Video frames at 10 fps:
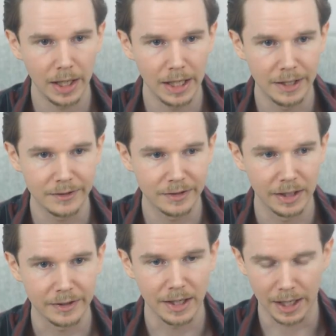
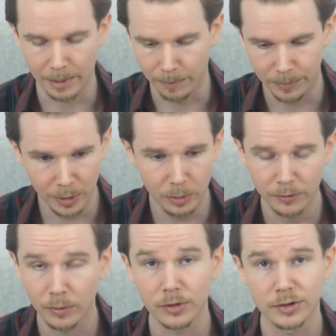It's like a
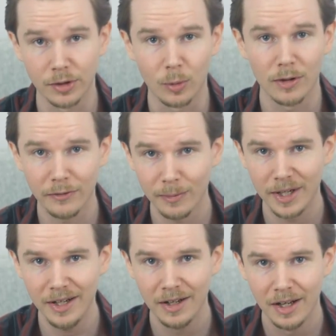beautiful story for
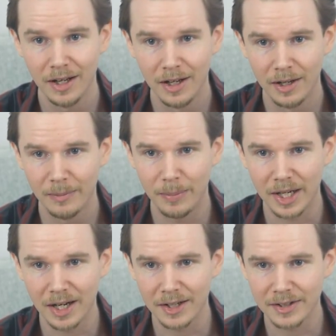me.
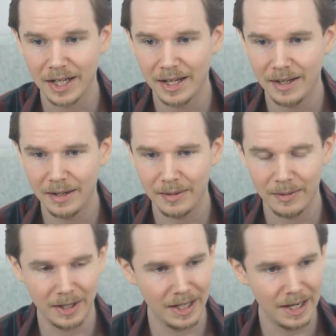Because
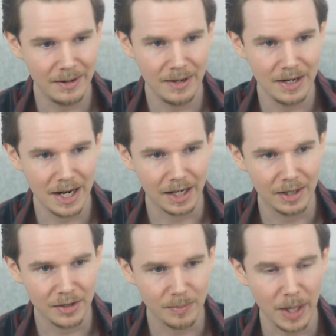it like,
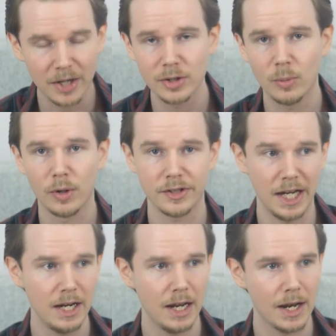just picture what's
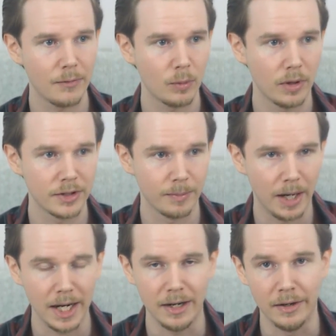in everyone's
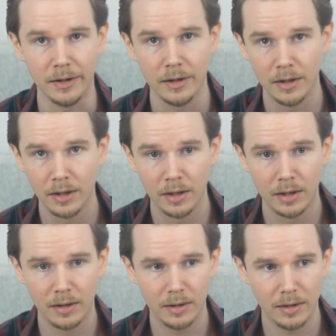mind.
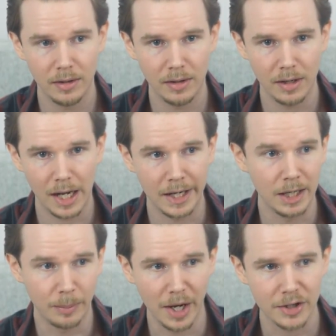And
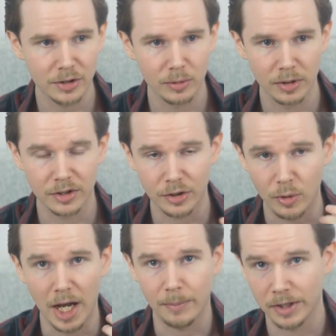then picture the
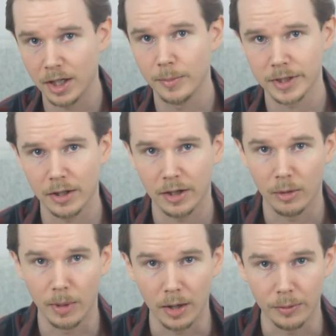crap that comes out of their
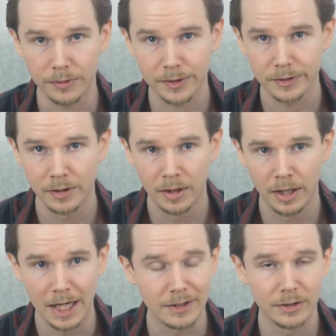mouths.
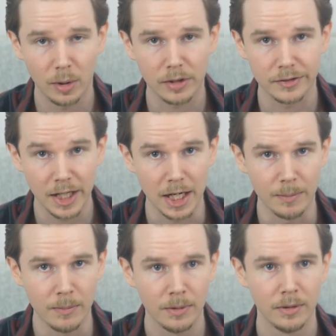It's not the
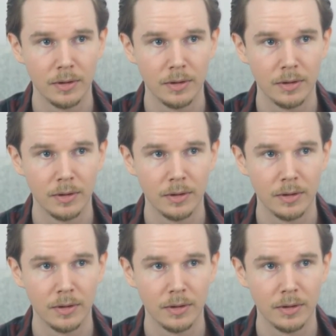same.